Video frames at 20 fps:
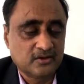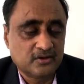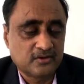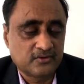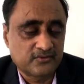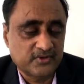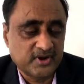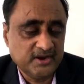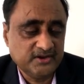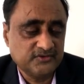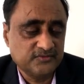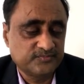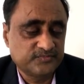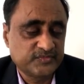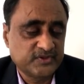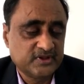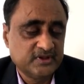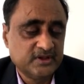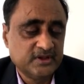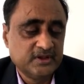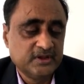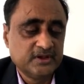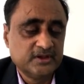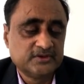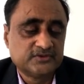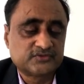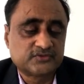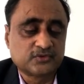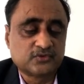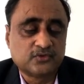right?
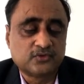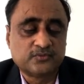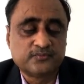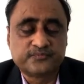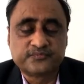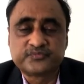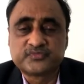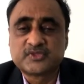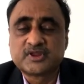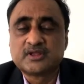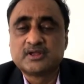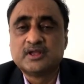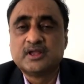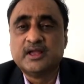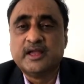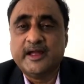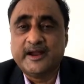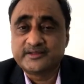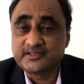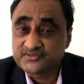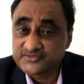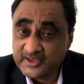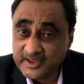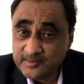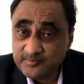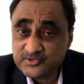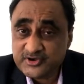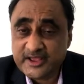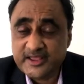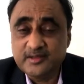So at the same
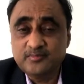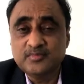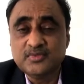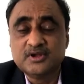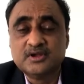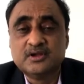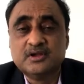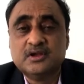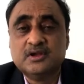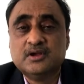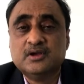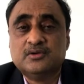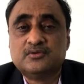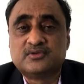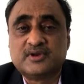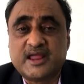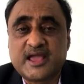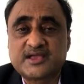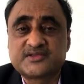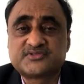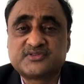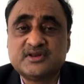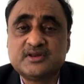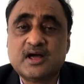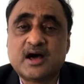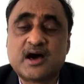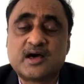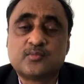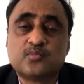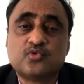time, relaxin
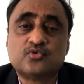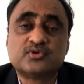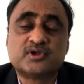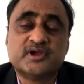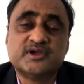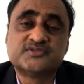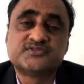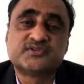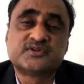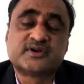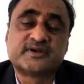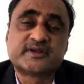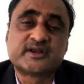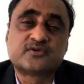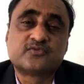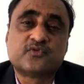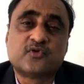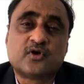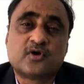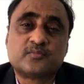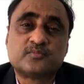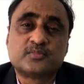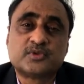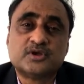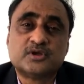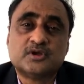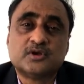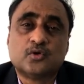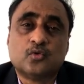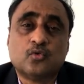hormone is secreted from
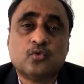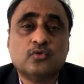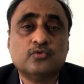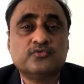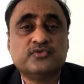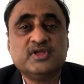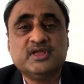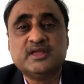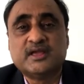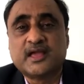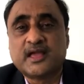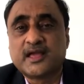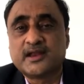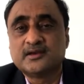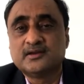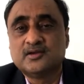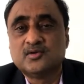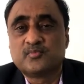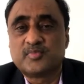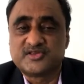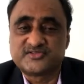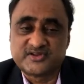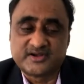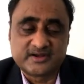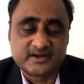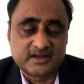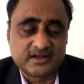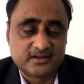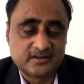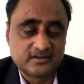ovary and
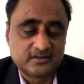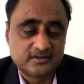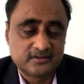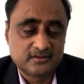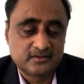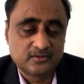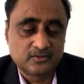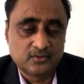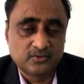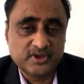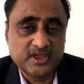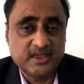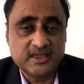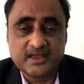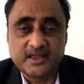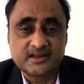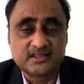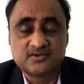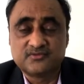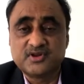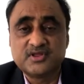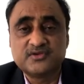placenta. Okay, and the very